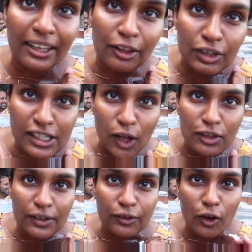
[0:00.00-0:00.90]
the
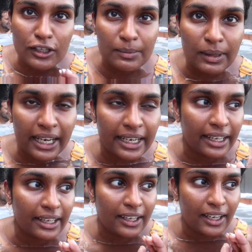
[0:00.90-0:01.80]
results of
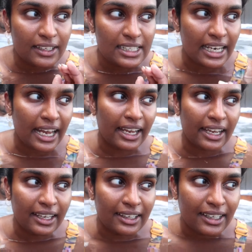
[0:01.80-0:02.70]
contemplating
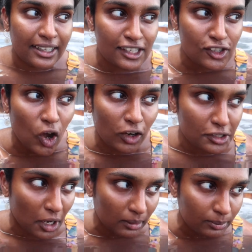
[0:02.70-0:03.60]
today in this hot
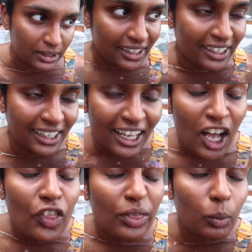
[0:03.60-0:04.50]
tub,
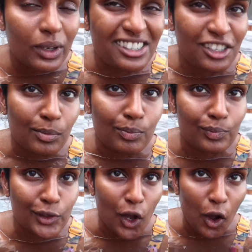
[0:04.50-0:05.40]
the wisdoms
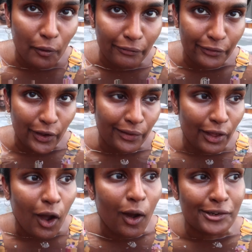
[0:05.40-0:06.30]
of
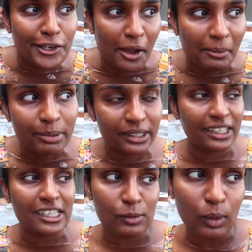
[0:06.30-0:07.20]
the hot tub
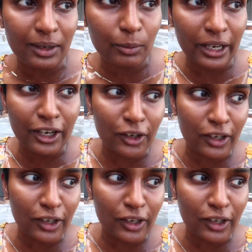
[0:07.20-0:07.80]
is what we're gonna